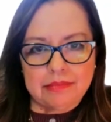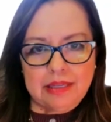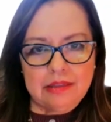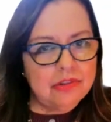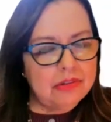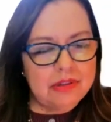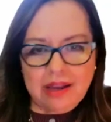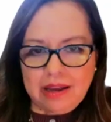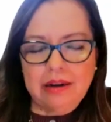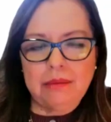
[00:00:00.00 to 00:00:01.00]
It's just
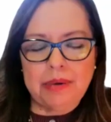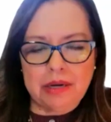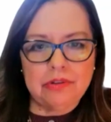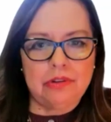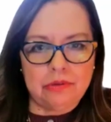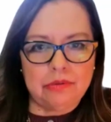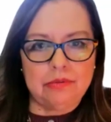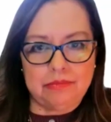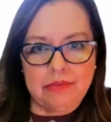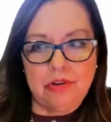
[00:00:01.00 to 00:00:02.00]
not about you.
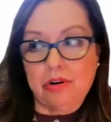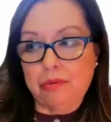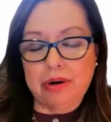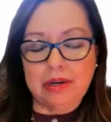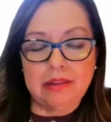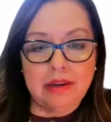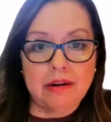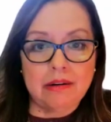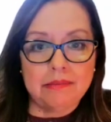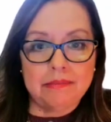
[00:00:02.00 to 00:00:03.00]
You're already
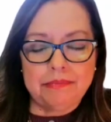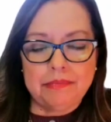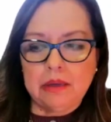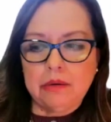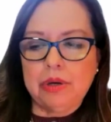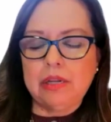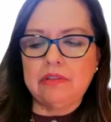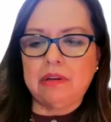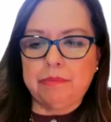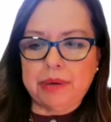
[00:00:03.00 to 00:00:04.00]
there. What
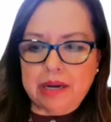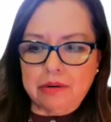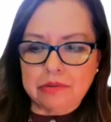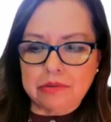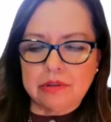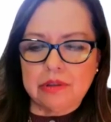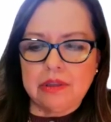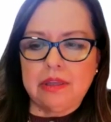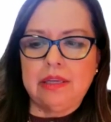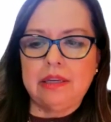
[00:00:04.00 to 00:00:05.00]
it's about
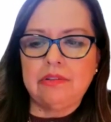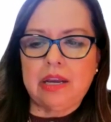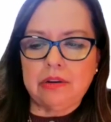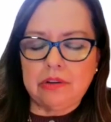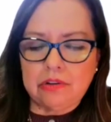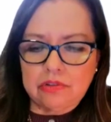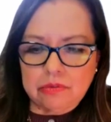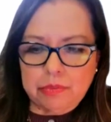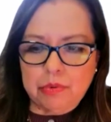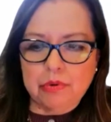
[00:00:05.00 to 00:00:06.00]
is how do you
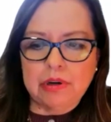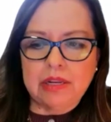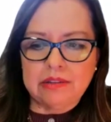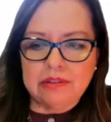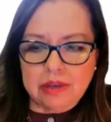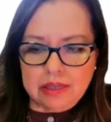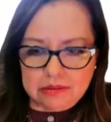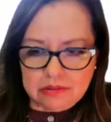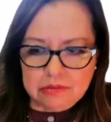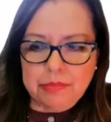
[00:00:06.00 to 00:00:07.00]
support and
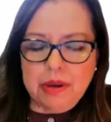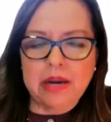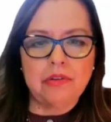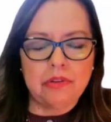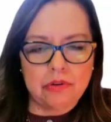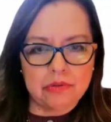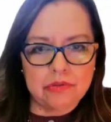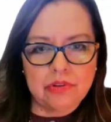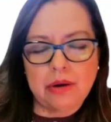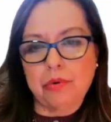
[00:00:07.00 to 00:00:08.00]
inspire
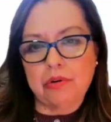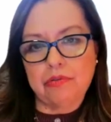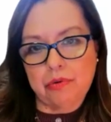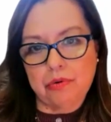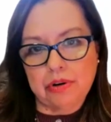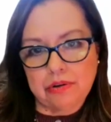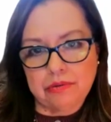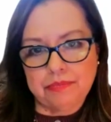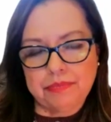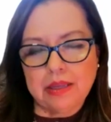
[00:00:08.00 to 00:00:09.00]
those that work for
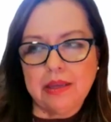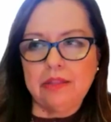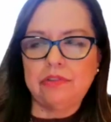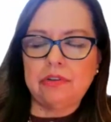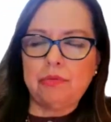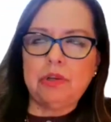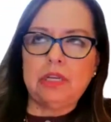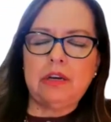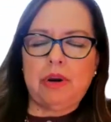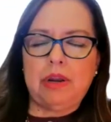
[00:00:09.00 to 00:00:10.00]
you. There's a
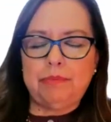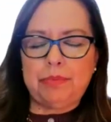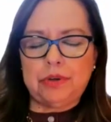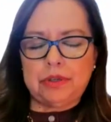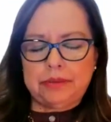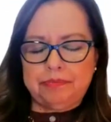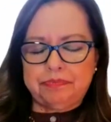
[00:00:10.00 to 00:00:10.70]
really great book,